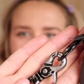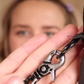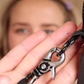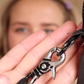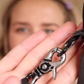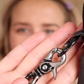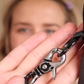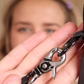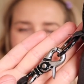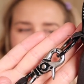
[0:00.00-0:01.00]
getting a bit
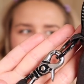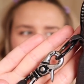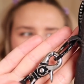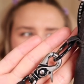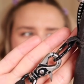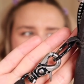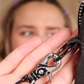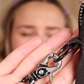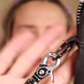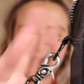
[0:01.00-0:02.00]
funky on
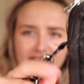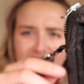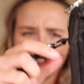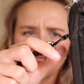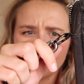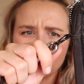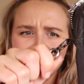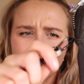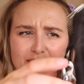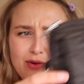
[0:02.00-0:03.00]
there, but I think it's
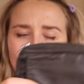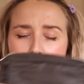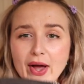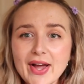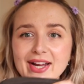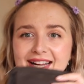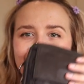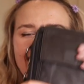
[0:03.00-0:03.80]
still gonna work.